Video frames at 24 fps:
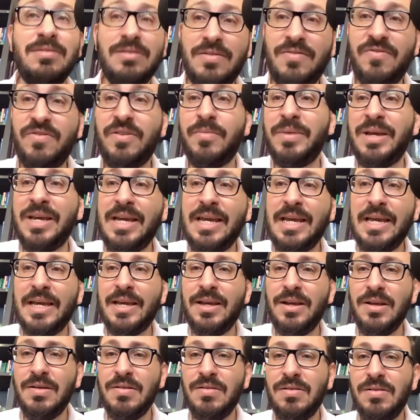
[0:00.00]
from
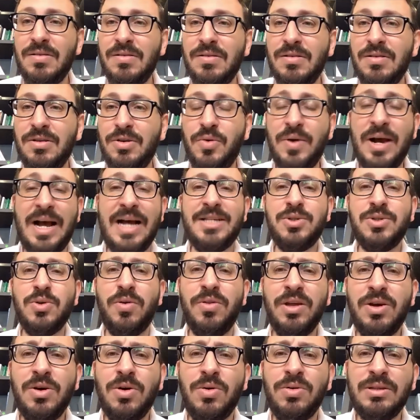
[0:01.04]
he who has all
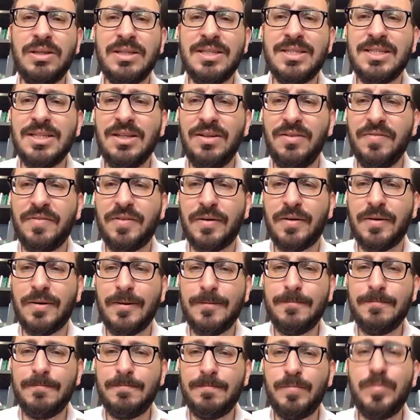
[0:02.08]
the gold and silver,
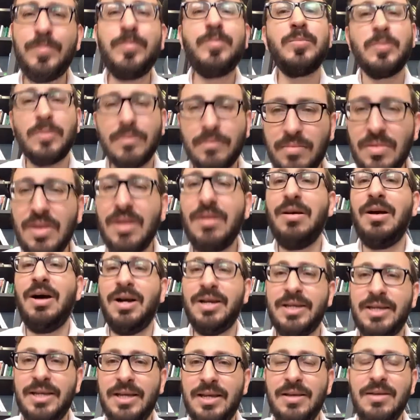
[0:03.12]

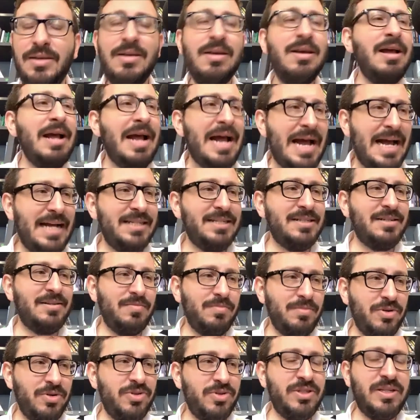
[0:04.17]
that is, ask
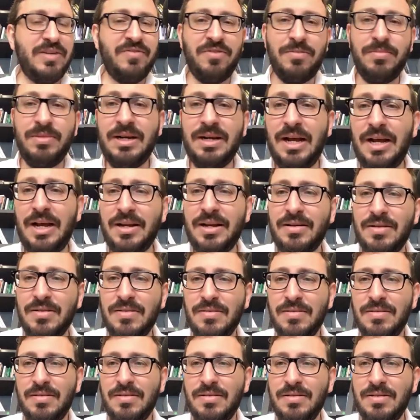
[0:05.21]
mercy from God.
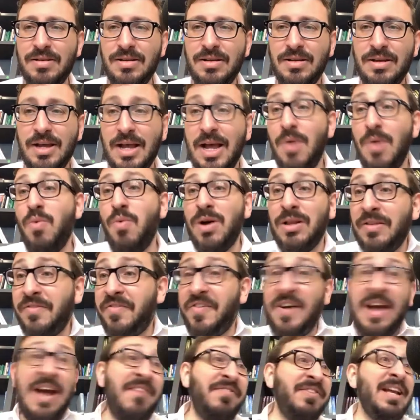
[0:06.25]
Well, if
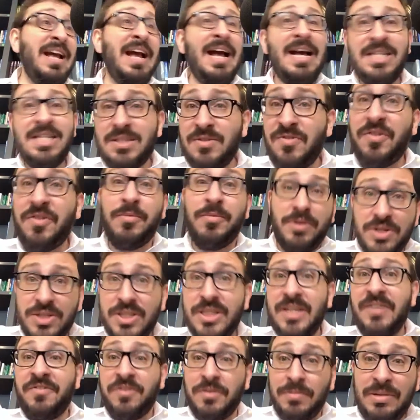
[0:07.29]
I have to ask for
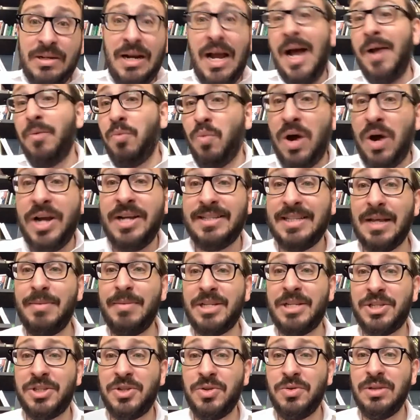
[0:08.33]
mercy from God, why are you telling
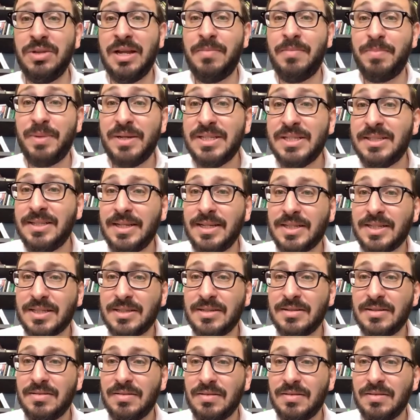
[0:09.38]
me to do a lot of business?